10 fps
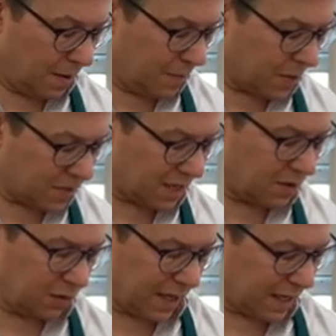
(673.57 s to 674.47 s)
because I
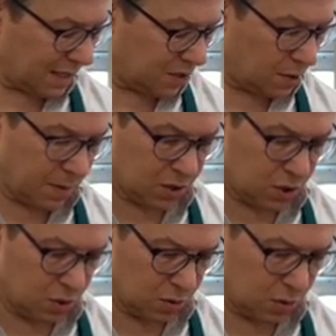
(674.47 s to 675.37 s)
don't like it to be
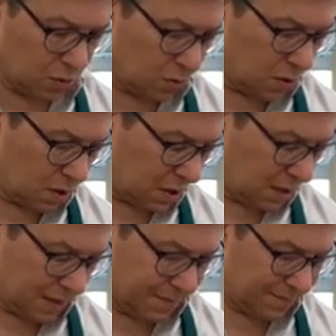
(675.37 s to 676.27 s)
too
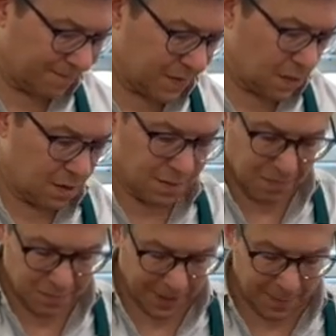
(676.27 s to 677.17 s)

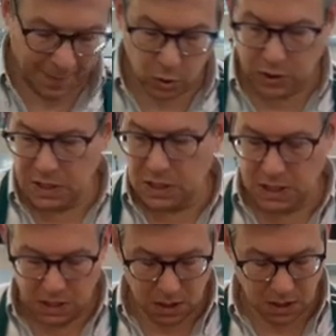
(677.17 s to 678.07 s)
like
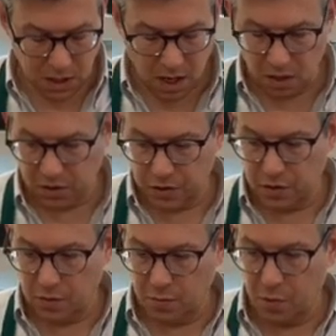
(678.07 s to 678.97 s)
multi-colored
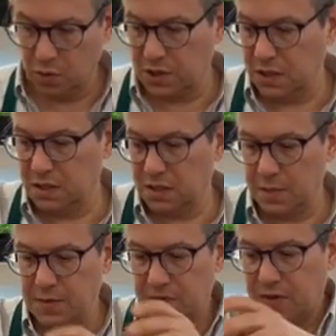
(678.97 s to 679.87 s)
or
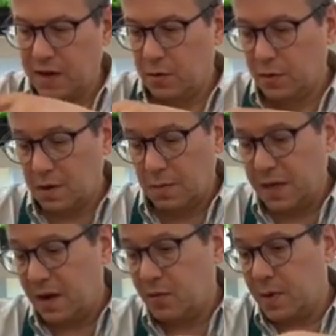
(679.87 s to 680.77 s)
multi-types of flower. I mean,
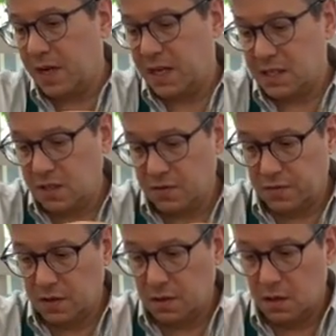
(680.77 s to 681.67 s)
everybody has a
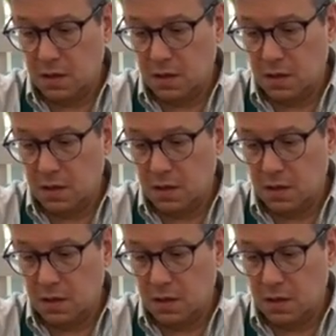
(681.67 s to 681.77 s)
different